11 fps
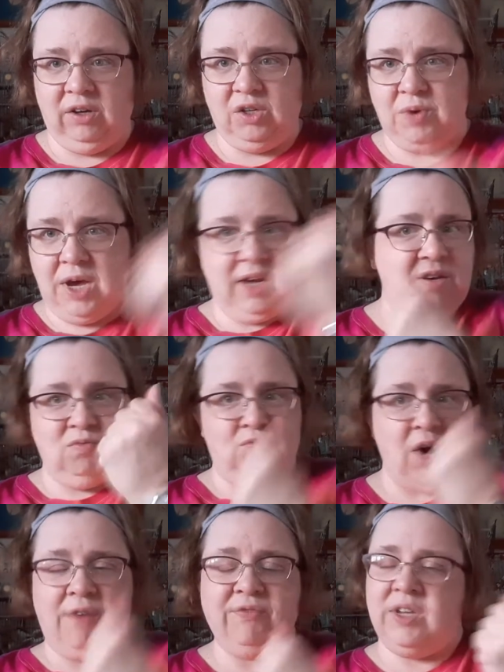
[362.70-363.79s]
to it and
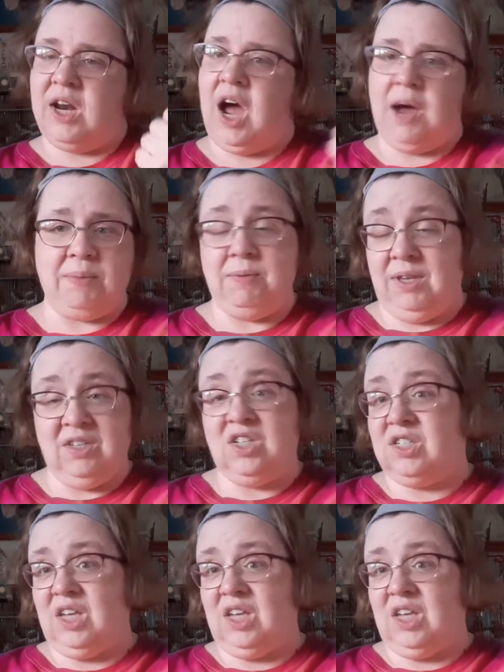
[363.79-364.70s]
roughed it up. I mean,